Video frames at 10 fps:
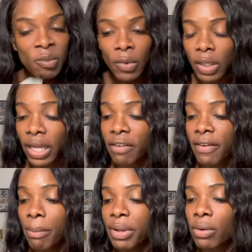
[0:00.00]
like if
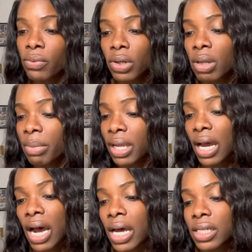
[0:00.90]
I'm being real and being
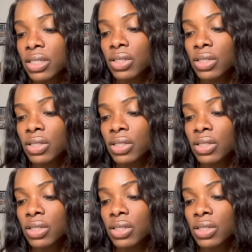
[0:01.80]
honest,